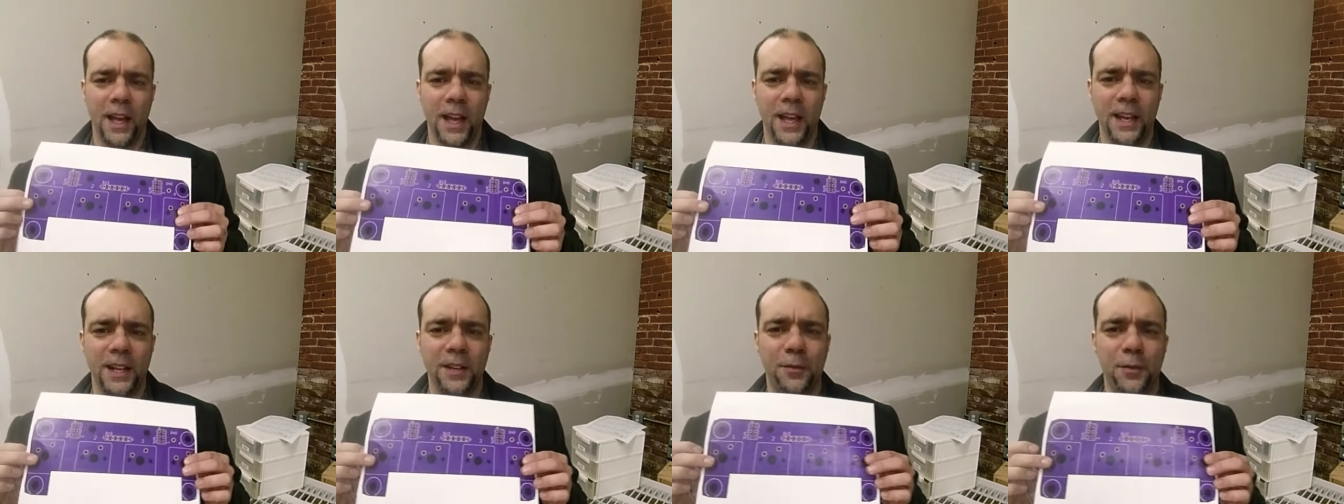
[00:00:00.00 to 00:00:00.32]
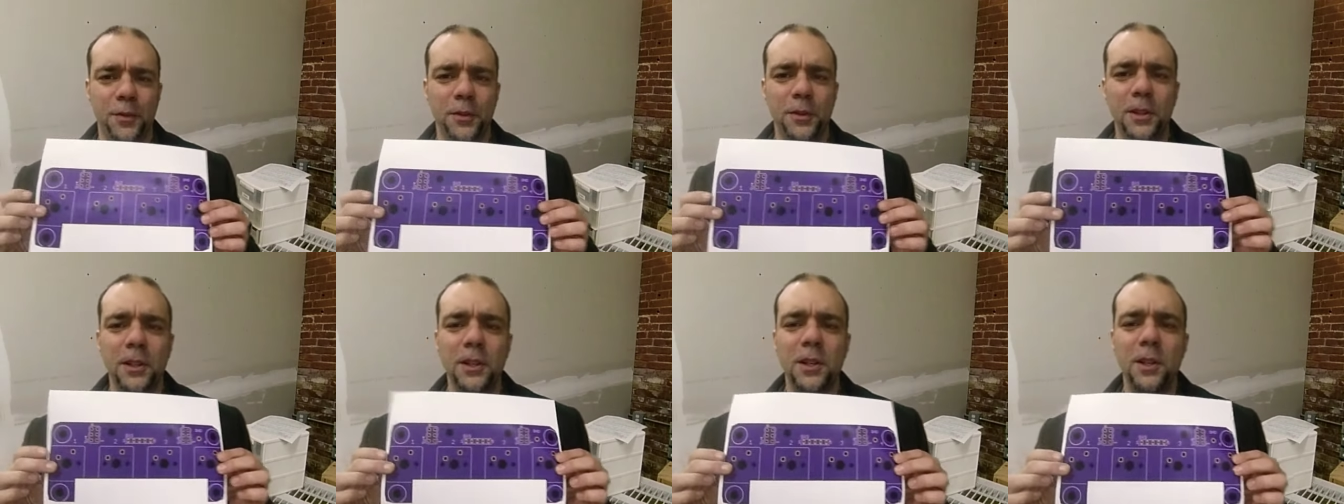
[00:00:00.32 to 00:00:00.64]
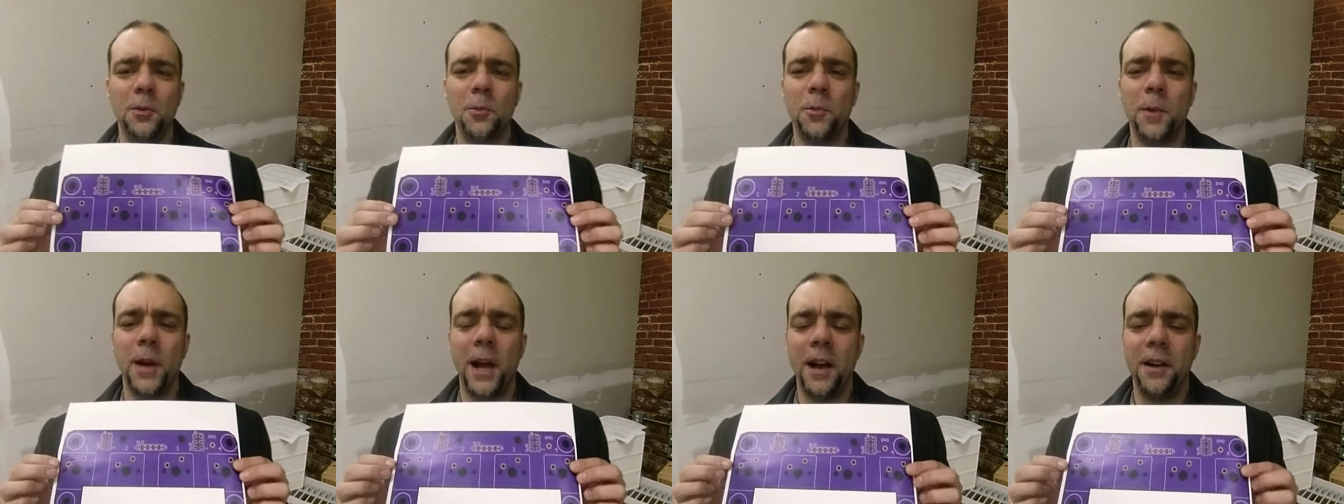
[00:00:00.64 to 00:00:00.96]
And if you look
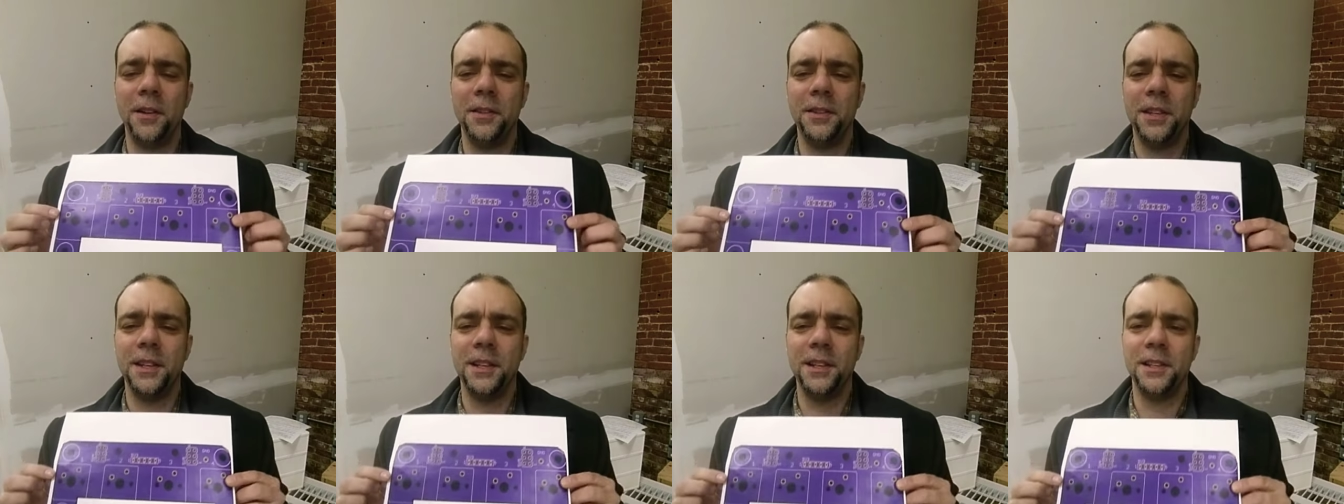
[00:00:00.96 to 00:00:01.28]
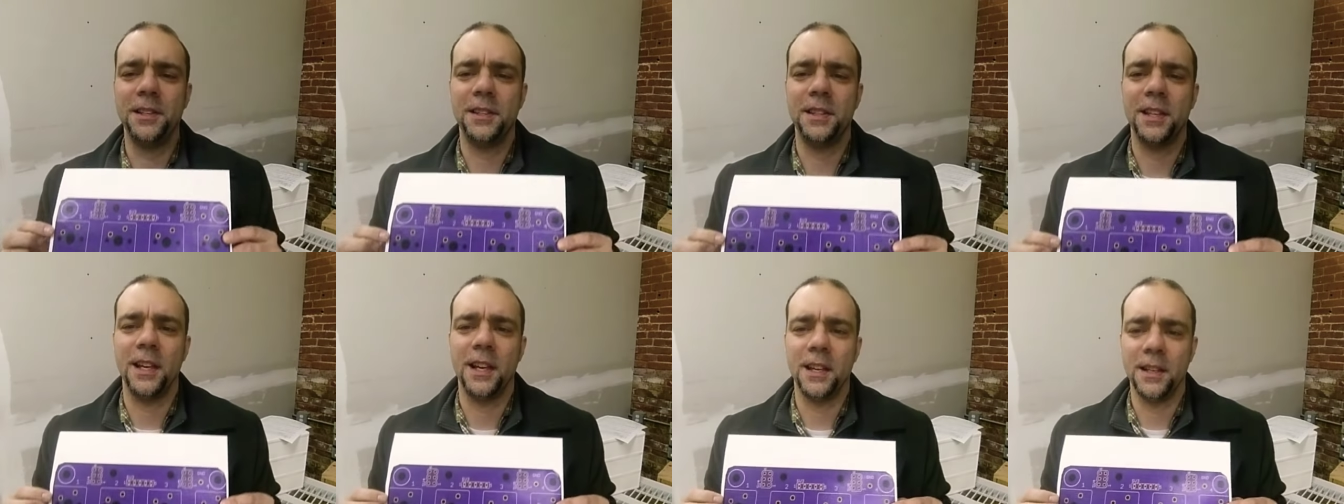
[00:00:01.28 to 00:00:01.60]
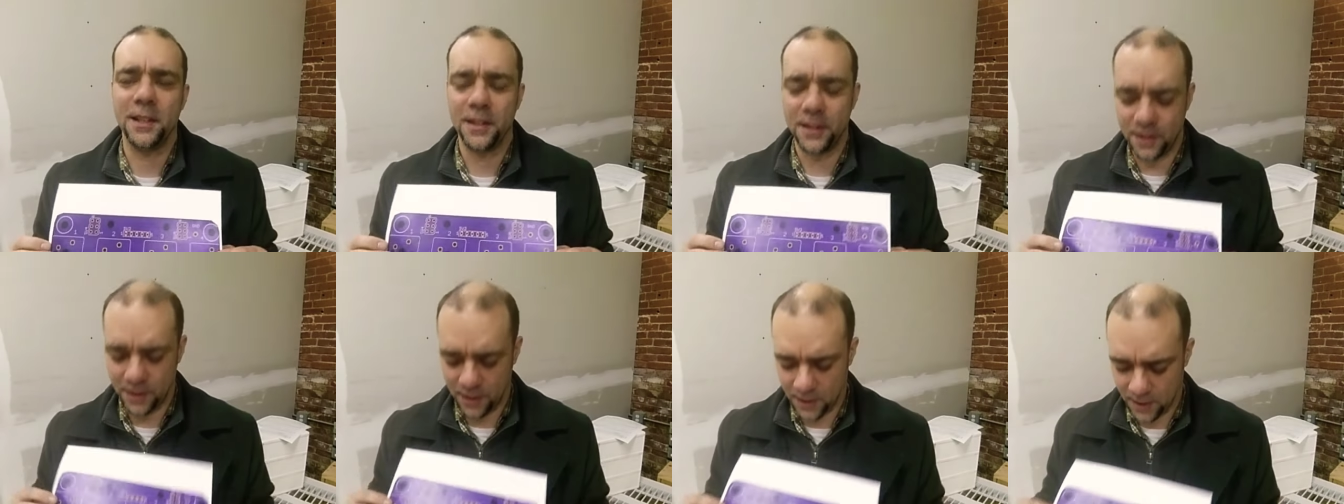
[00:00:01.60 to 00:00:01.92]
around these
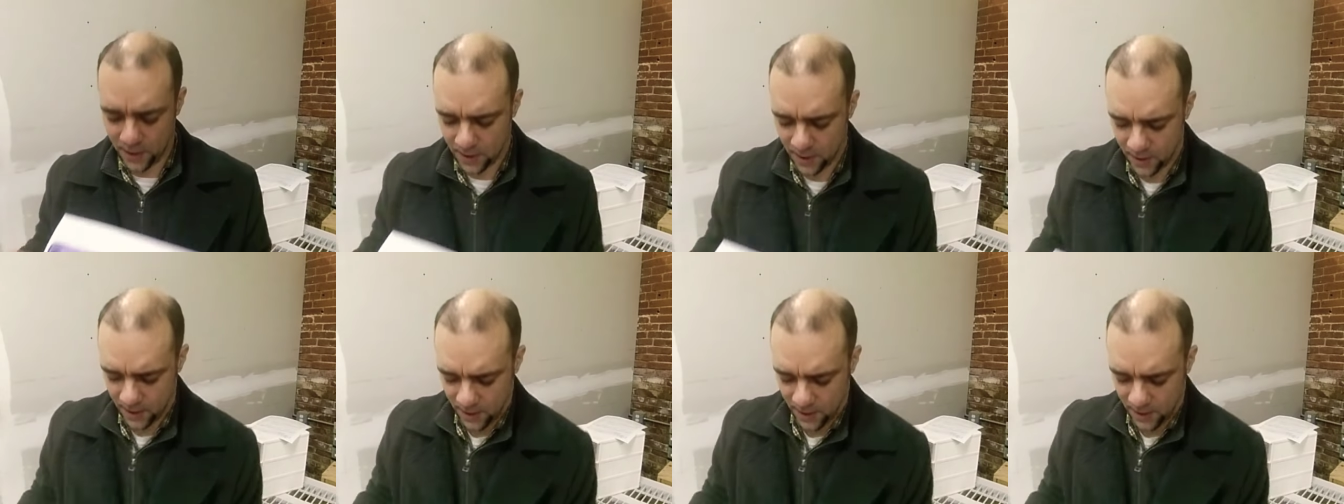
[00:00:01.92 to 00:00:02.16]
days,